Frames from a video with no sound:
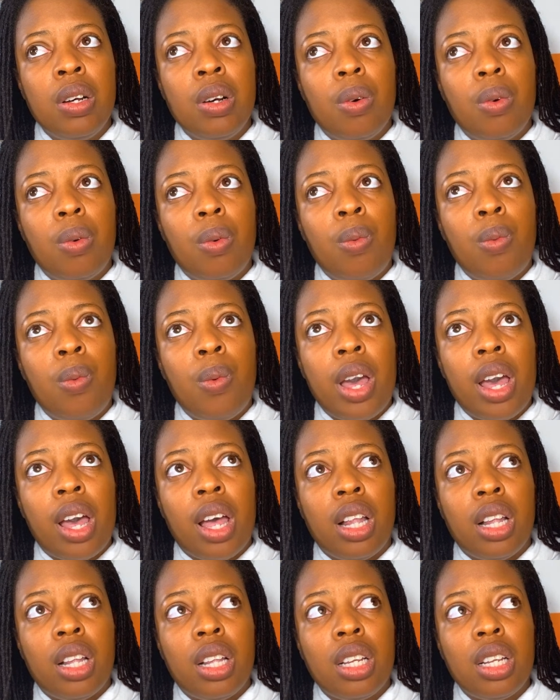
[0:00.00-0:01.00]

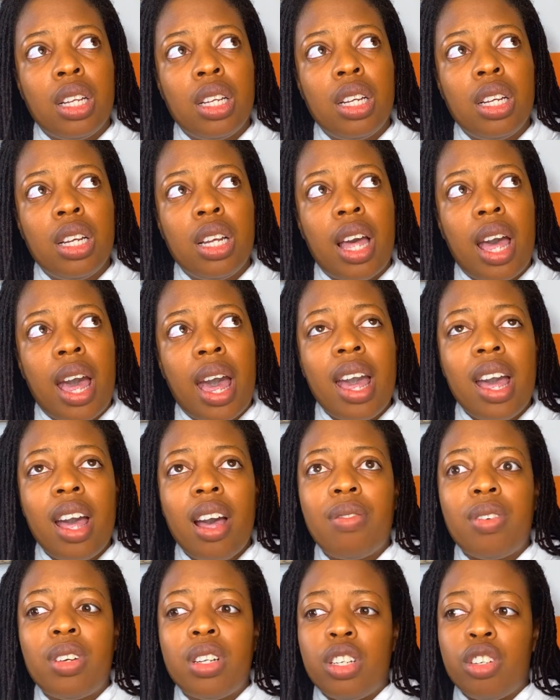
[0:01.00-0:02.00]
well, I
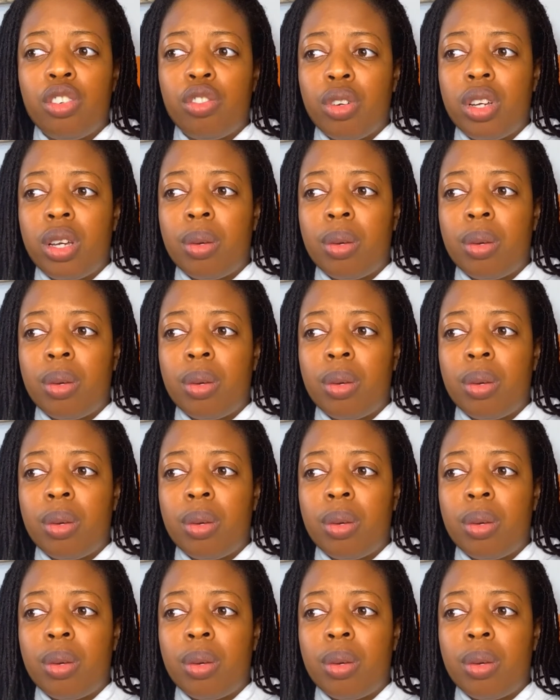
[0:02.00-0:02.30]
have a degree,